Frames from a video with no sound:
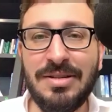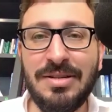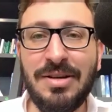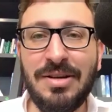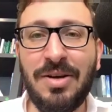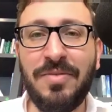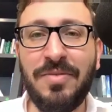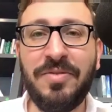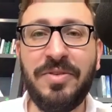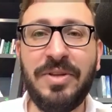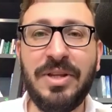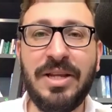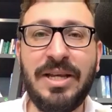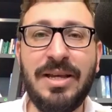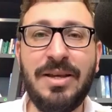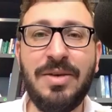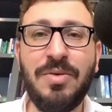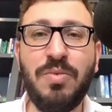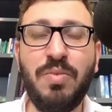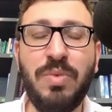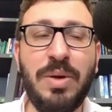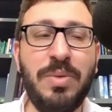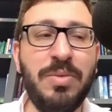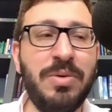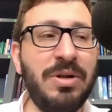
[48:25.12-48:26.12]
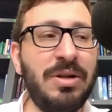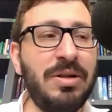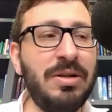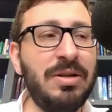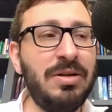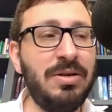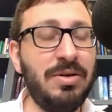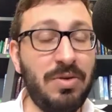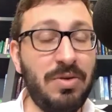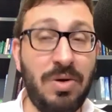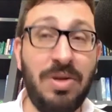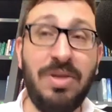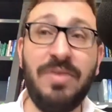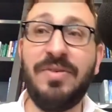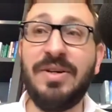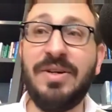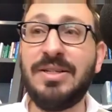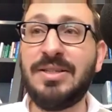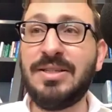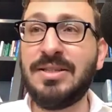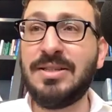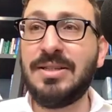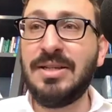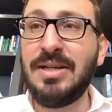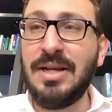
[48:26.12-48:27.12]
hopefully we will, all of
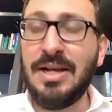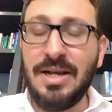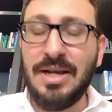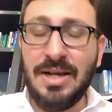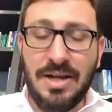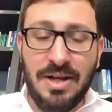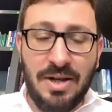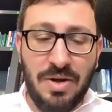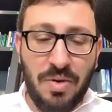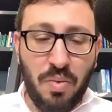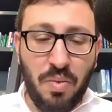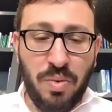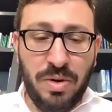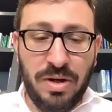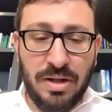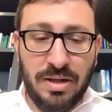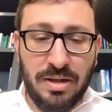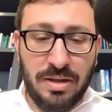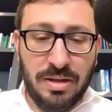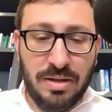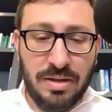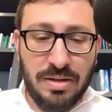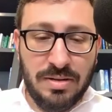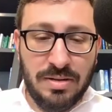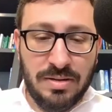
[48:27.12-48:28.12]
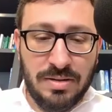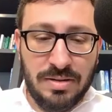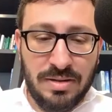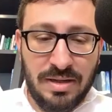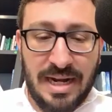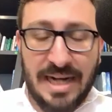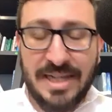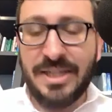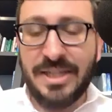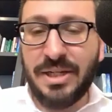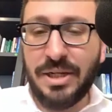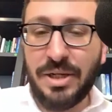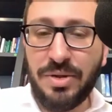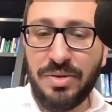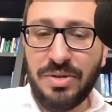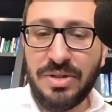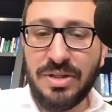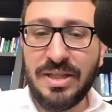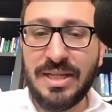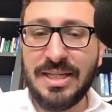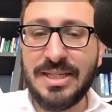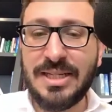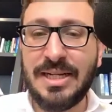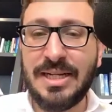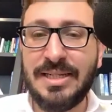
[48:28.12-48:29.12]
us, will execute
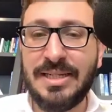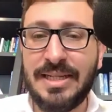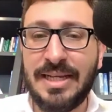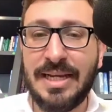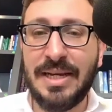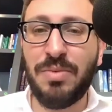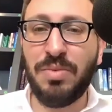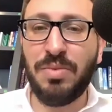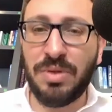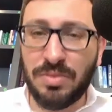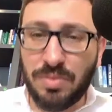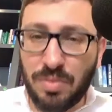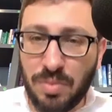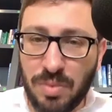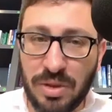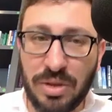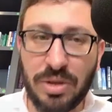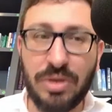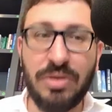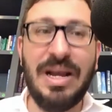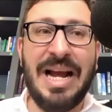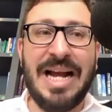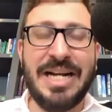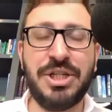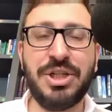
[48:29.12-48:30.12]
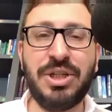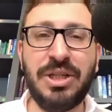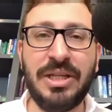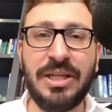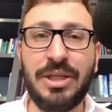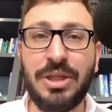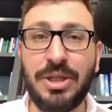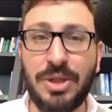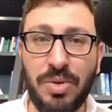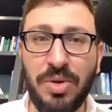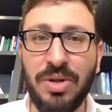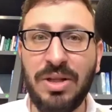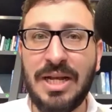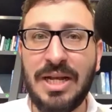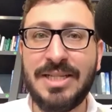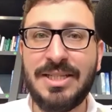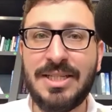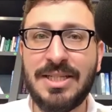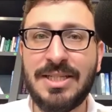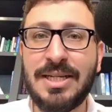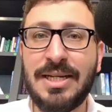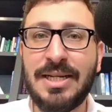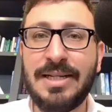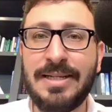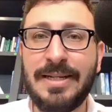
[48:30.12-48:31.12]
this idea. We'll, we'll actually utilize
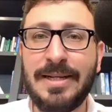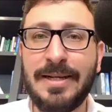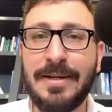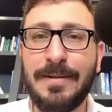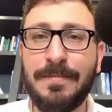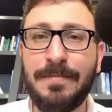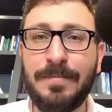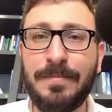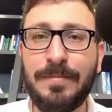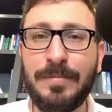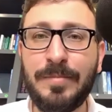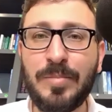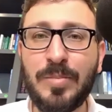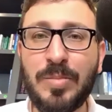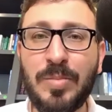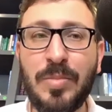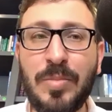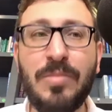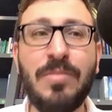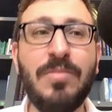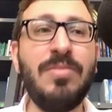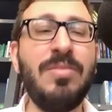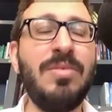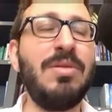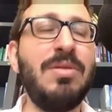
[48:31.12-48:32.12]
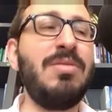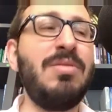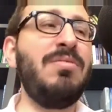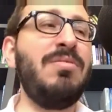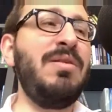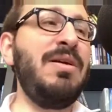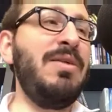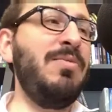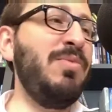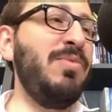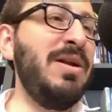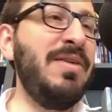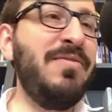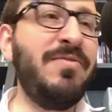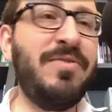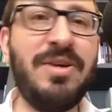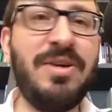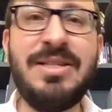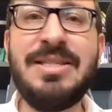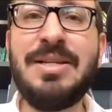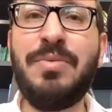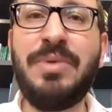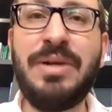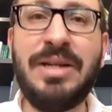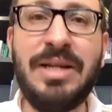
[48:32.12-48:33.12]
this idea. And whatever it
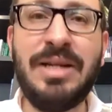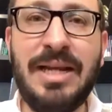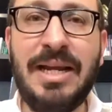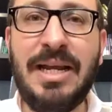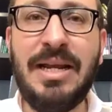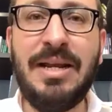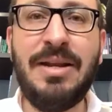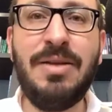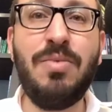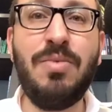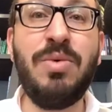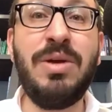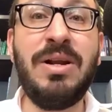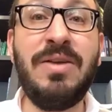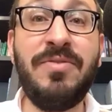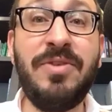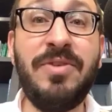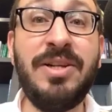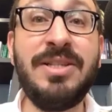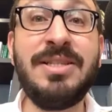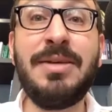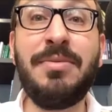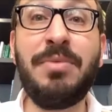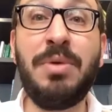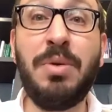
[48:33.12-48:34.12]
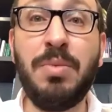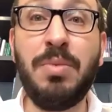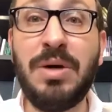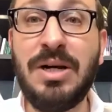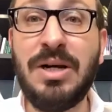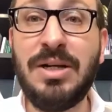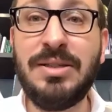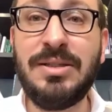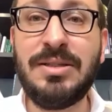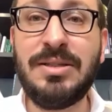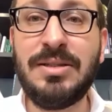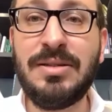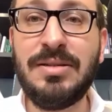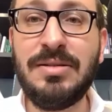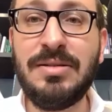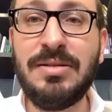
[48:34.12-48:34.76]
is that we need, whatever it is that we want,